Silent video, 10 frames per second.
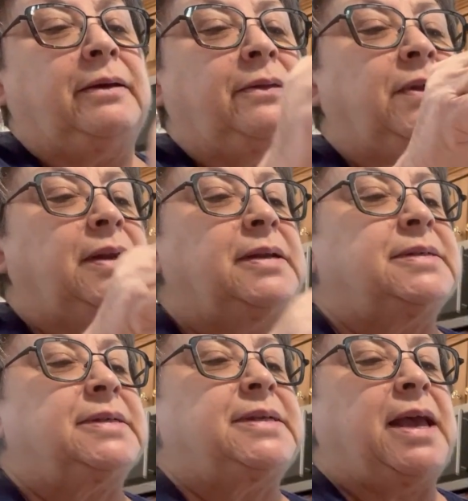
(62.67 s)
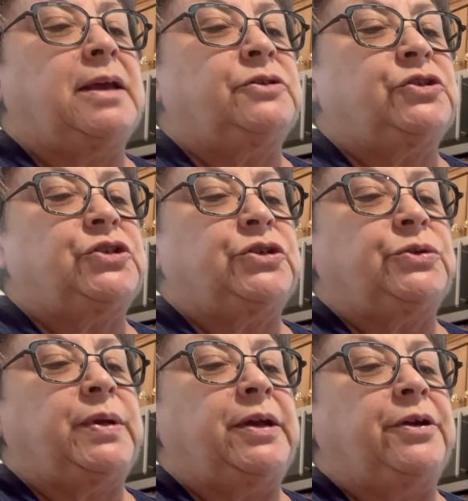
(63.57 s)
that it's attached to
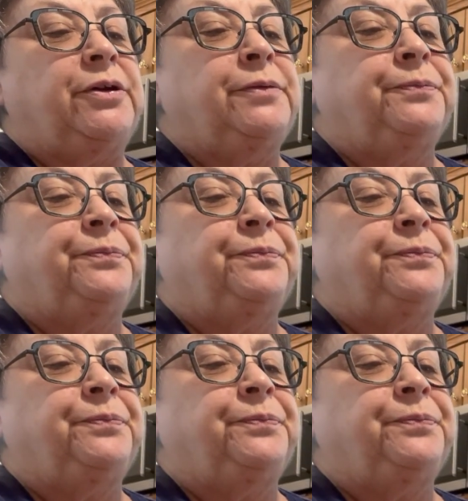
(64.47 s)
here.